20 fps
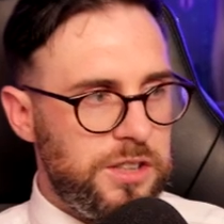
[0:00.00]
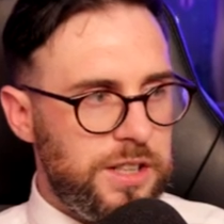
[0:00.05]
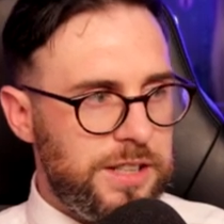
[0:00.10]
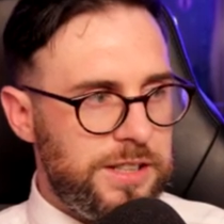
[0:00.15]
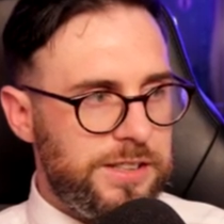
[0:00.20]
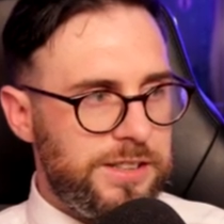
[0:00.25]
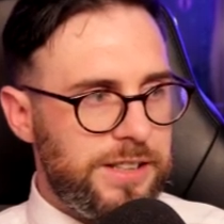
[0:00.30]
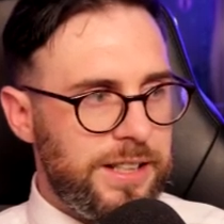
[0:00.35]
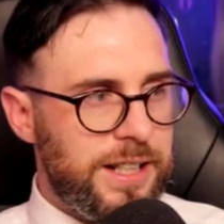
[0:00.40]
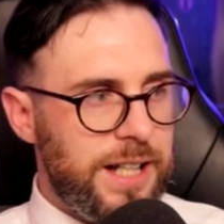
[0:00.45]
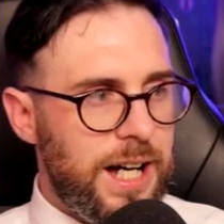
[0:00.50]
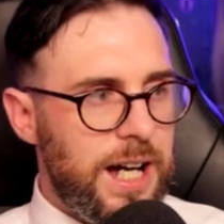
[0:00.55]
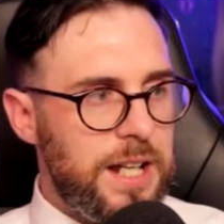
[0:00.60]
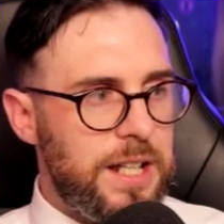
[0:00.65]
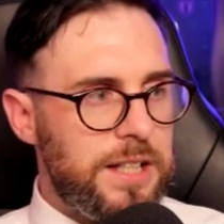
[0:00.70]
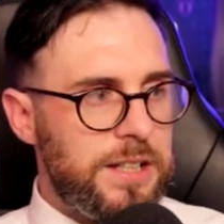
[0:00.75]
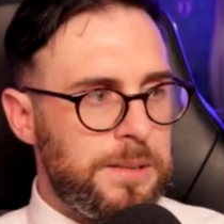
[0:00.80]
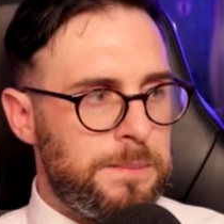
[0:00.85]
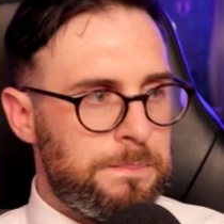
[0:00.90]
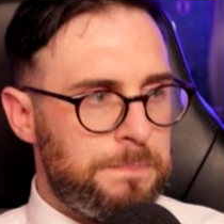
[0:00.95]
So this is a guy
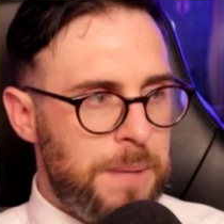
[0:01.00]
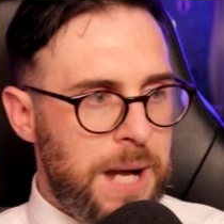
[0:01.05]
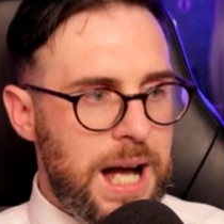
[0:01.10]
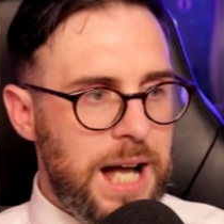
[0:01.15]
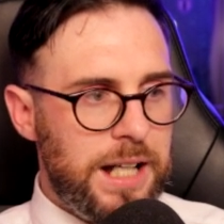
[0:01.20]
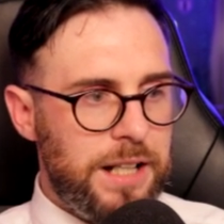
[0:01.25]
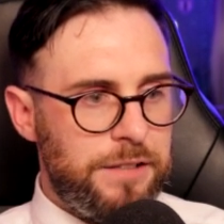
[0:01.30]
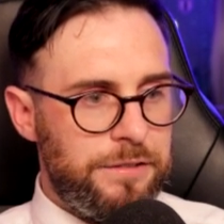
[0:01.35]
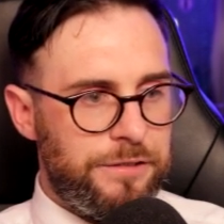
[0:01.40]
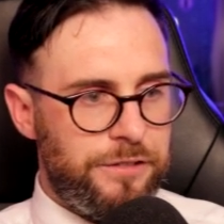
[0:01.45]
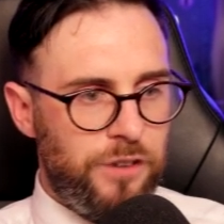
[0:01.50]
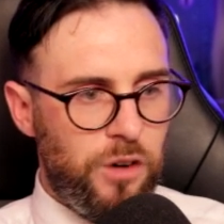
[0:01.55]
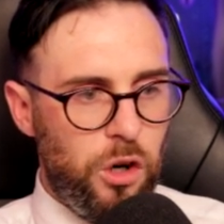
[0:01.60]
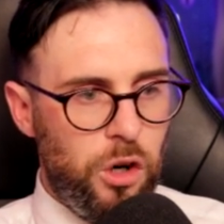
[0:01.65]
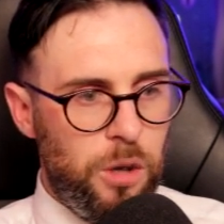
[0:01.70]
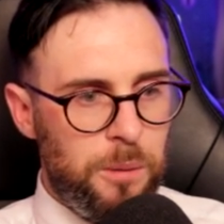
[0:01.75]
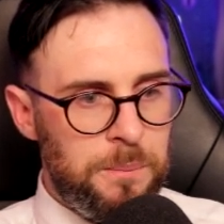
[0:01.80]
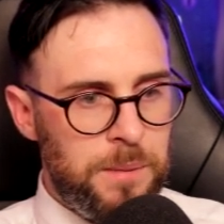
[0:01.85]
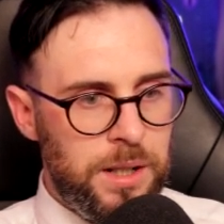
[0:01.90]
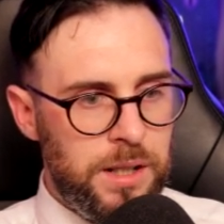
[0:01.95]
that is banging
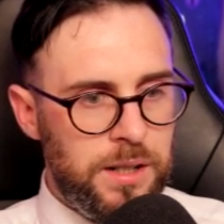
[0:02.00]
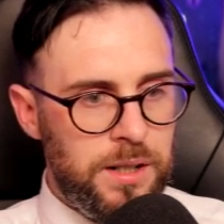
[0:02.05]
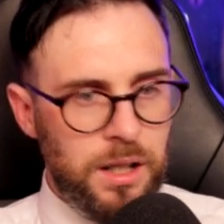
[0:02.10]
form.